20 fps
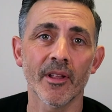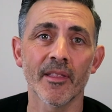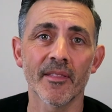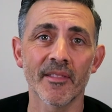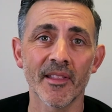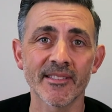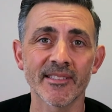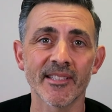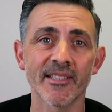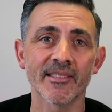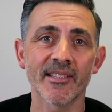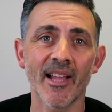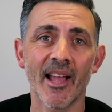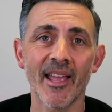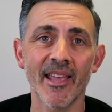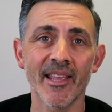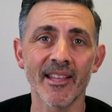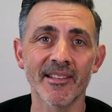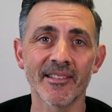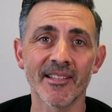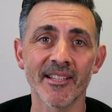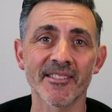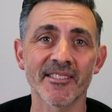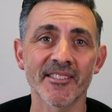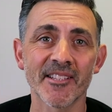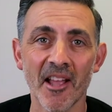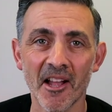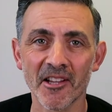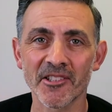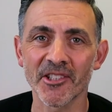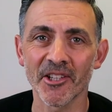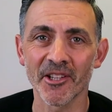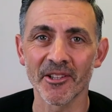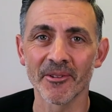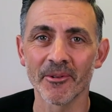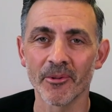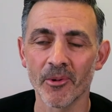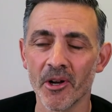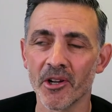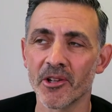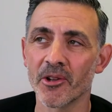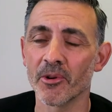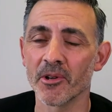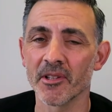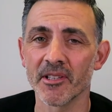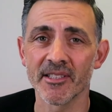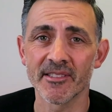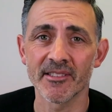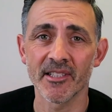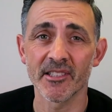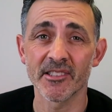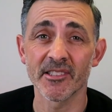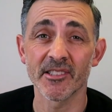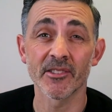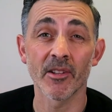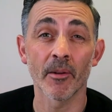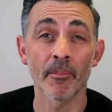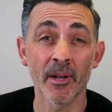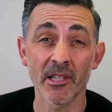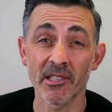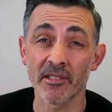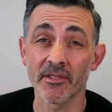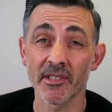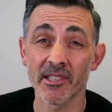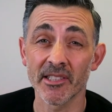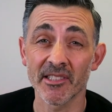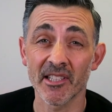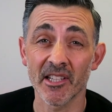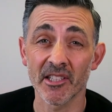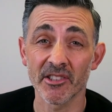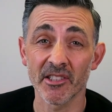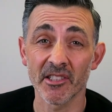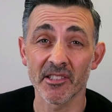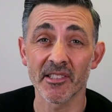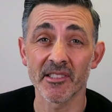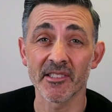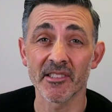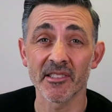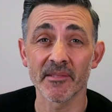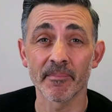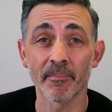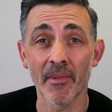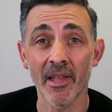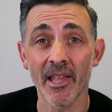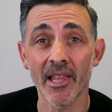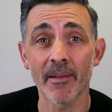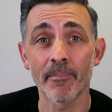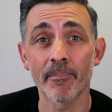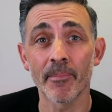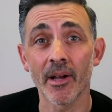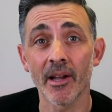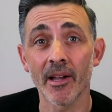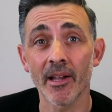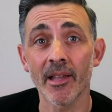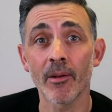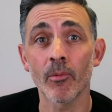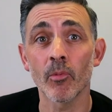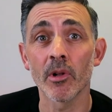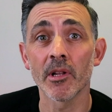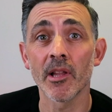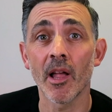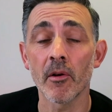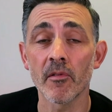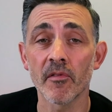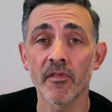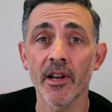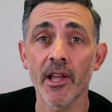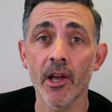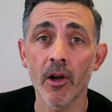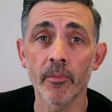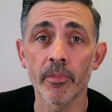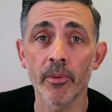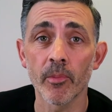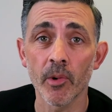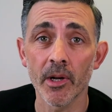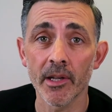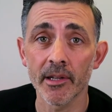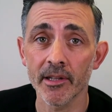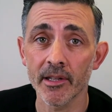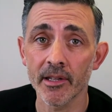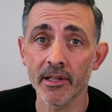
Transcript: Uh, this is a discussion, well, I call it a discussion, it's not much of a discussion because it's just me, but it will hopefully open one.